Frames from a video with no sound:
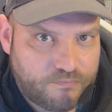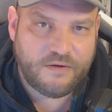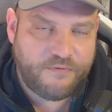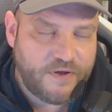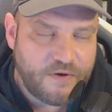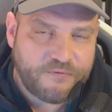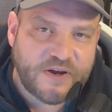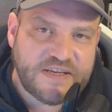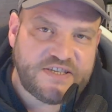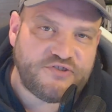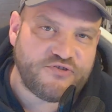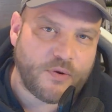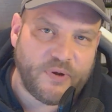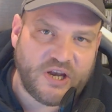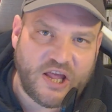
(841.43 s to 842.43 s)
Feel free to
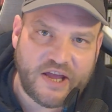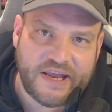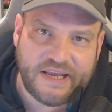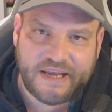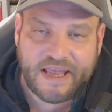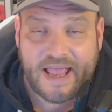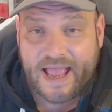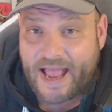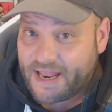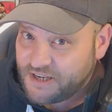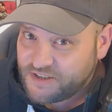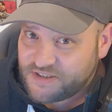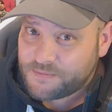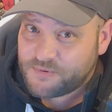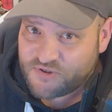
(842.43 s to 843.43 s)
drop a like and
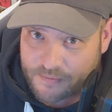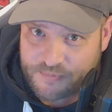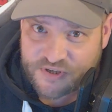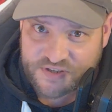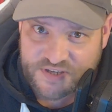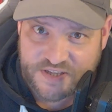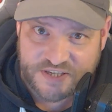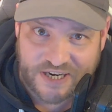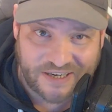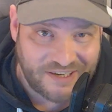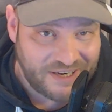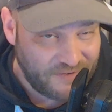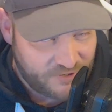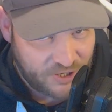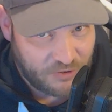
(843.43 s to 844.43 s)
a subscription to the
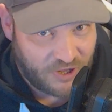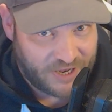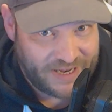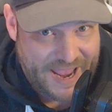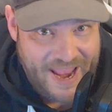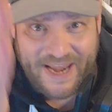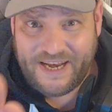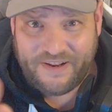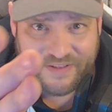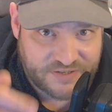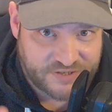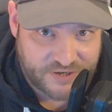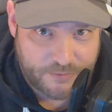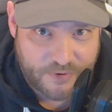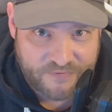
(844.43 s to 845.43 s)
channel if you like anything
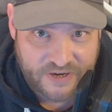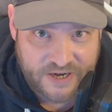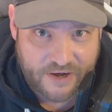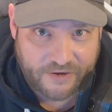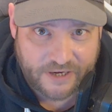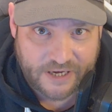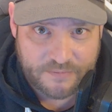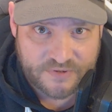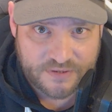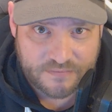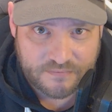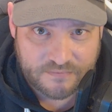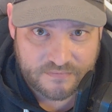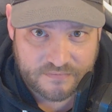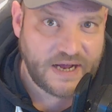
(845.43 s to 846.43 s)
to do with video games.
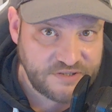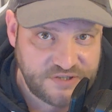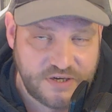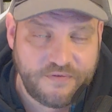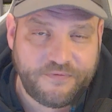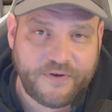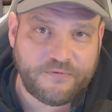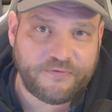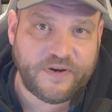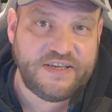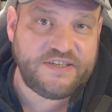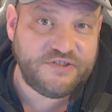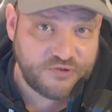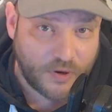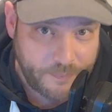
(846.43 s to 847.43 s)
And do feel free
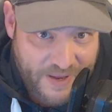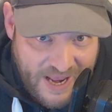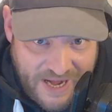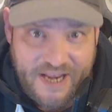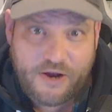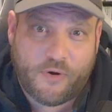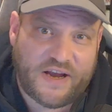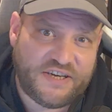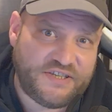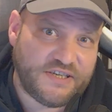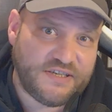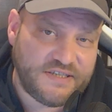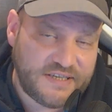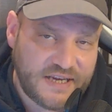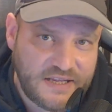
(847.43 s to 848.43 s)
to drop any
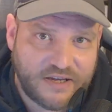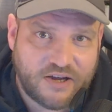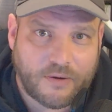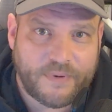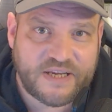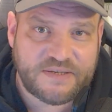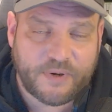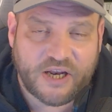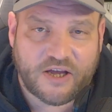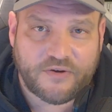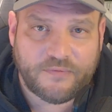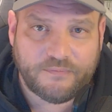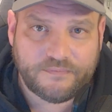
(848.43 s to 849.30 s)
questions in the comments below.